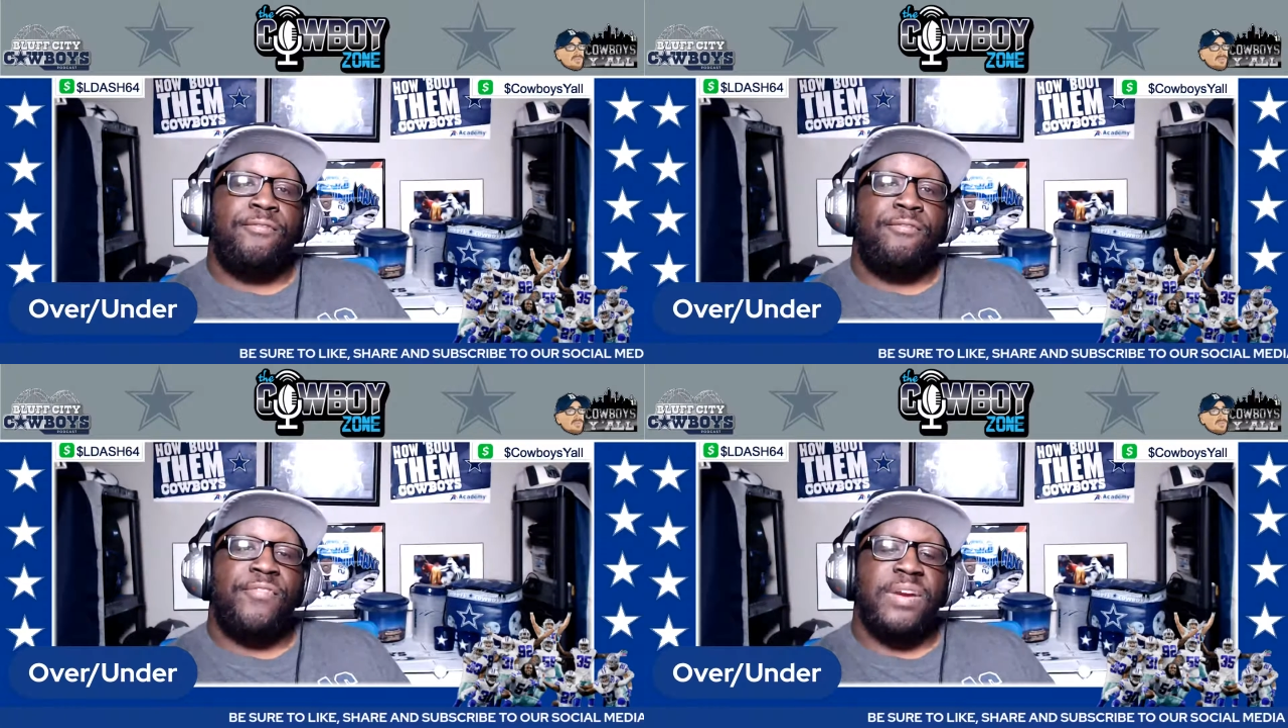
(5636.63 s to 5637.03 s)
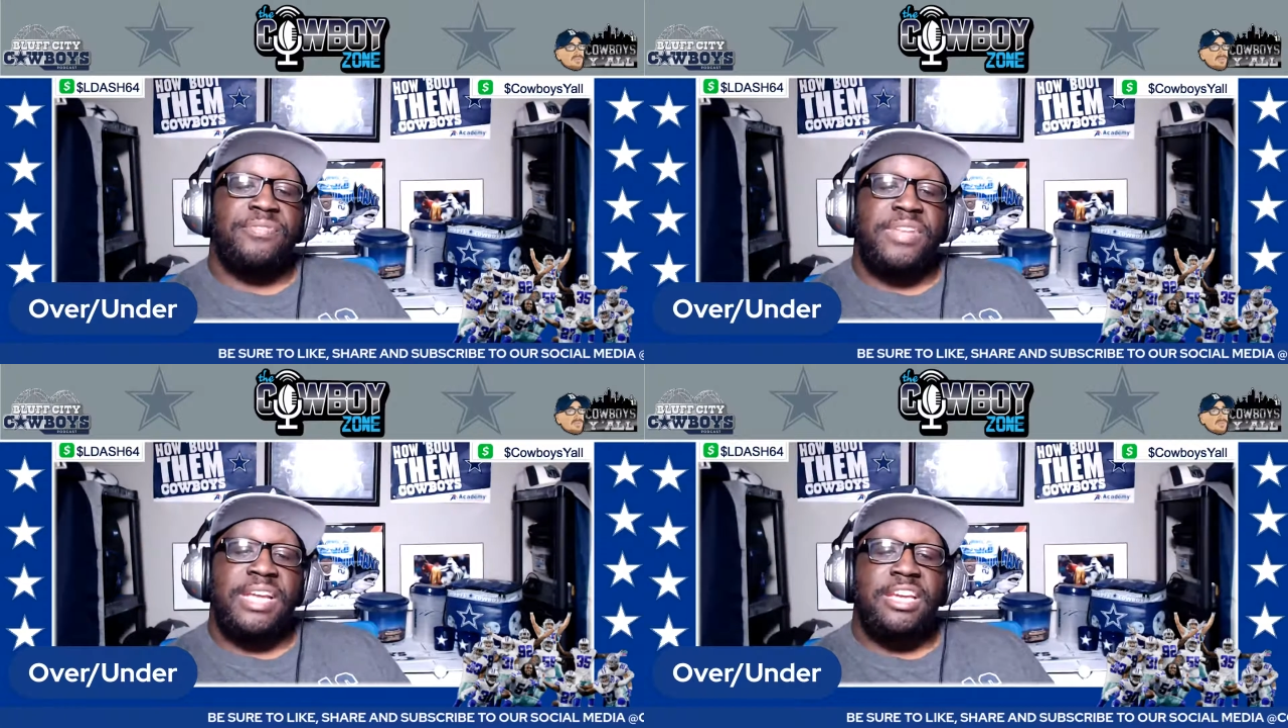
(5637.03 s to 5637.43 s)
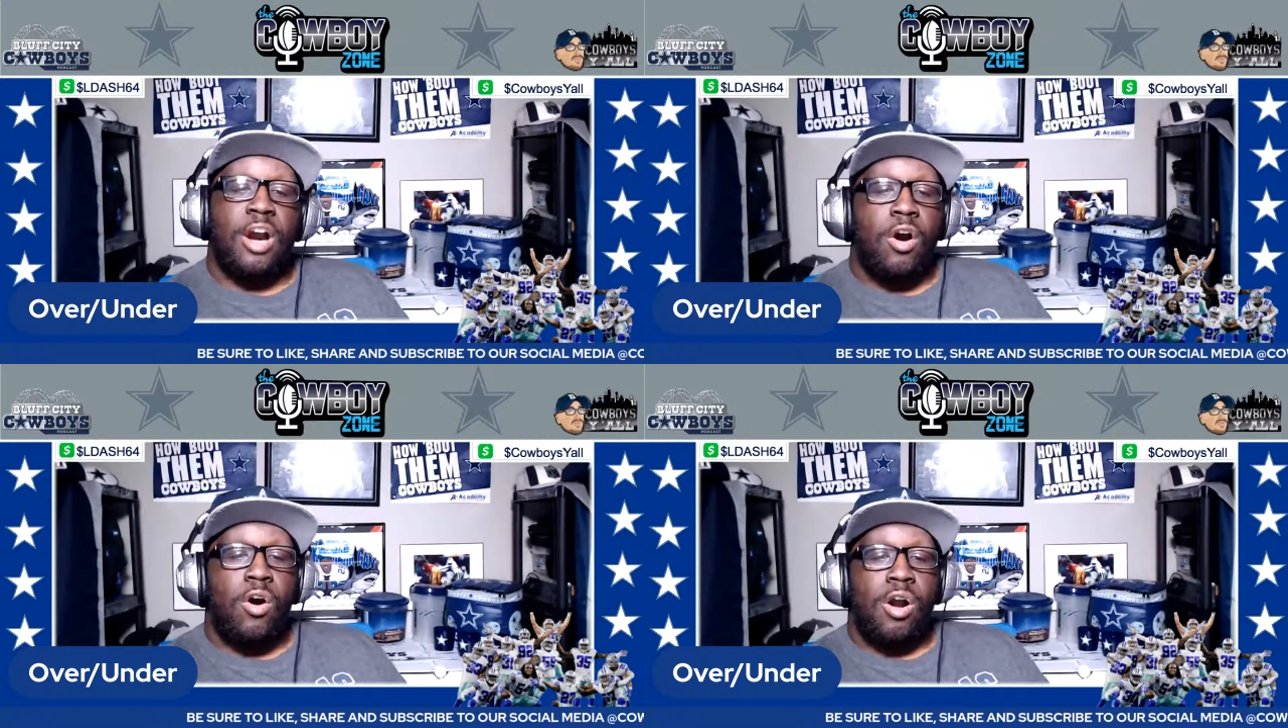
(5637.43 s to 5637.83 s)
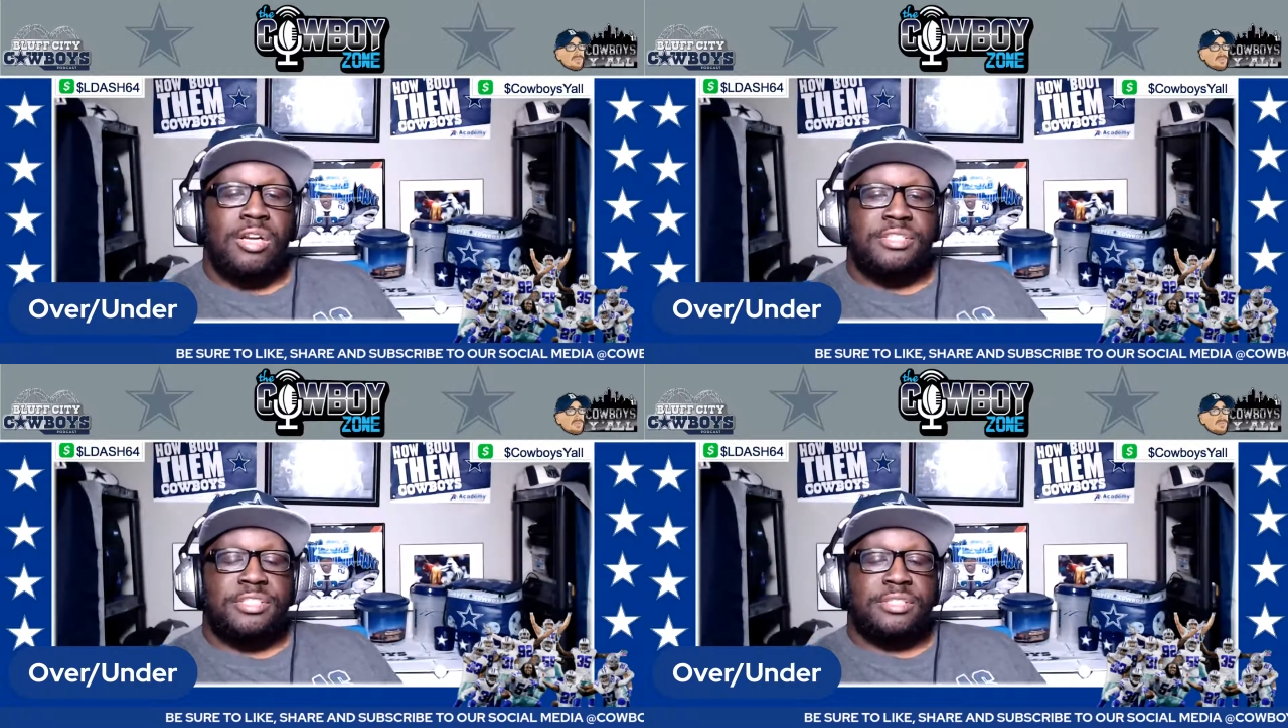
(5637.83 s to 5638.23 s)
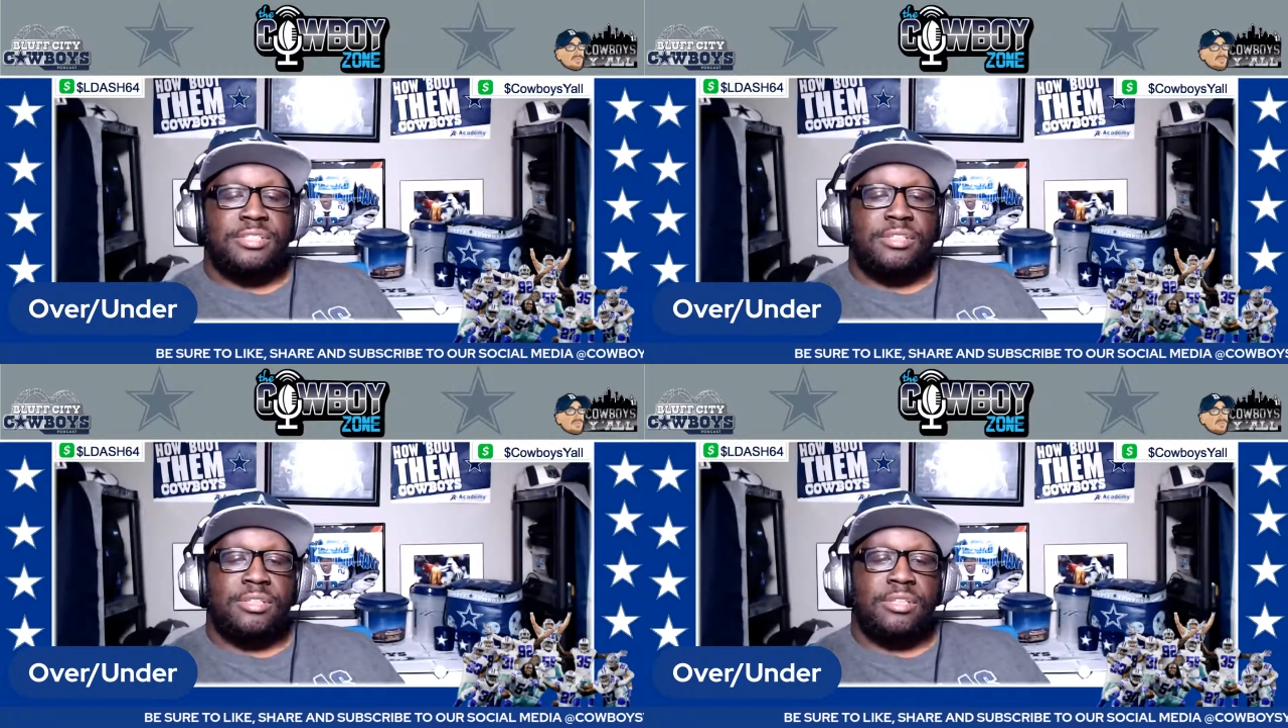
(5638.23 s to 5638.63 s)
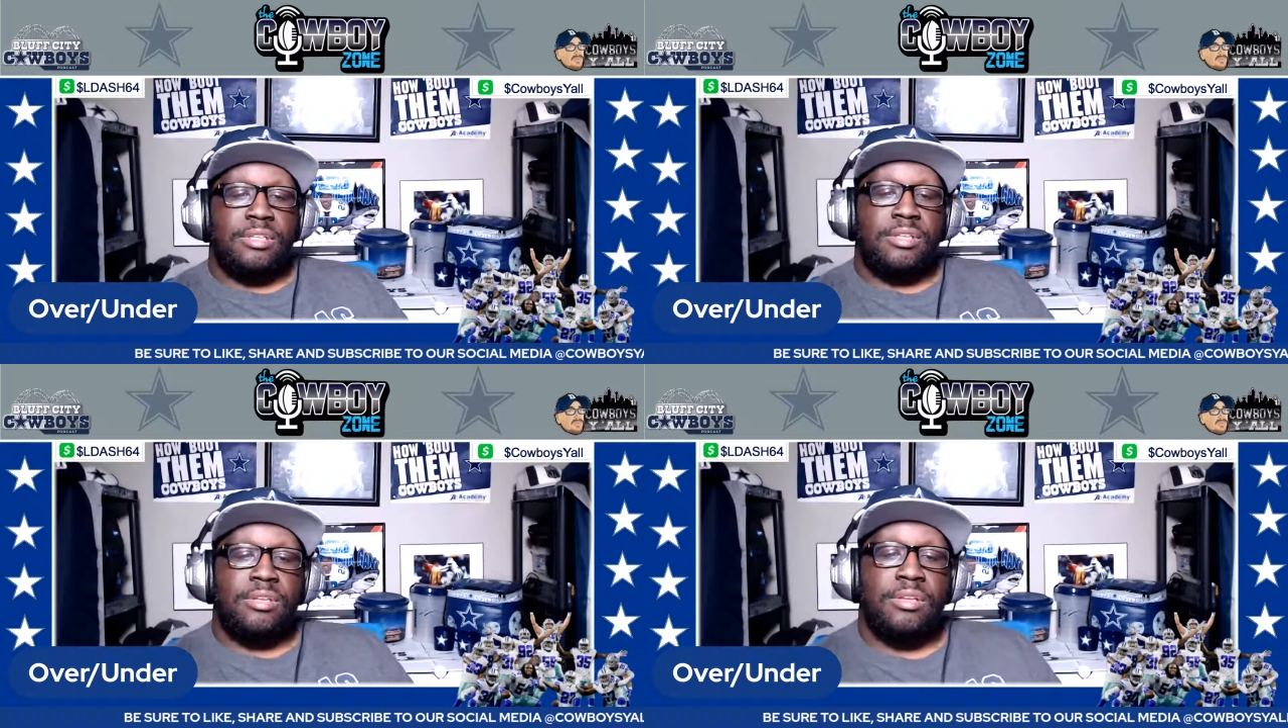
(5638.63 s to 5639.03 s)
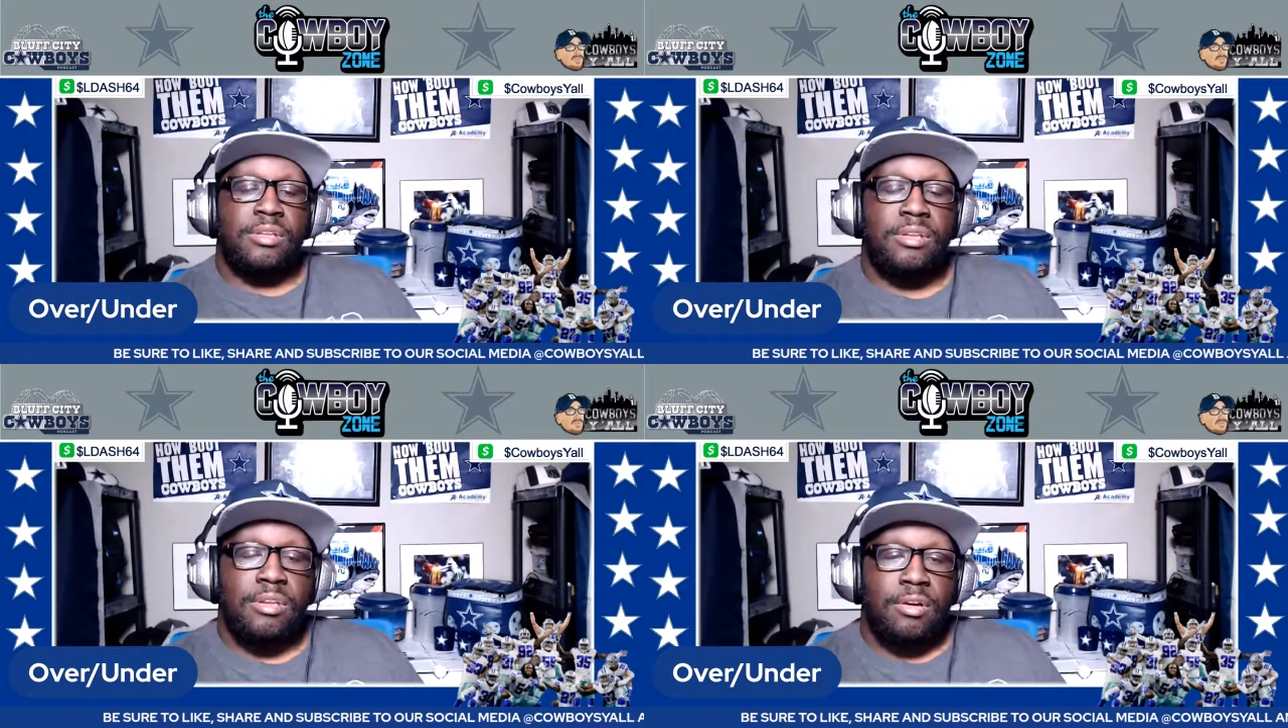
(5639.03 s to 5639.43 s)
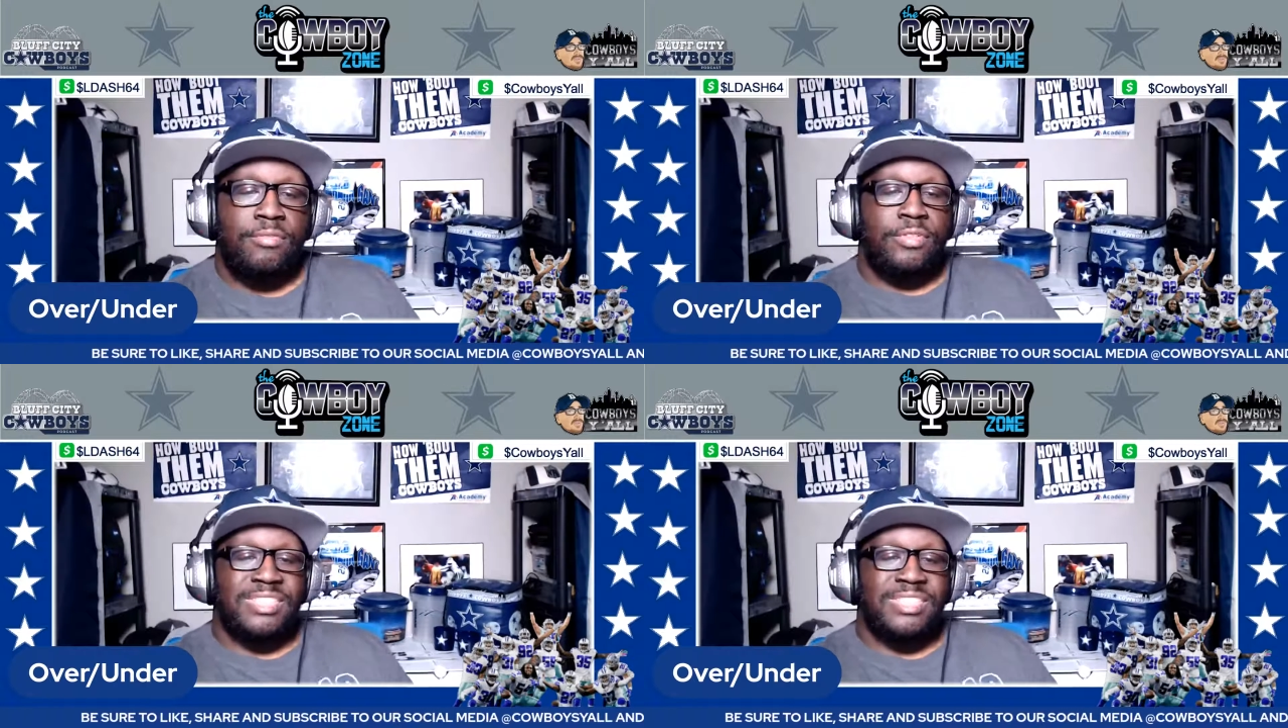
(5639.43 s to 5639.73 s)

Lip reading: 50 yards for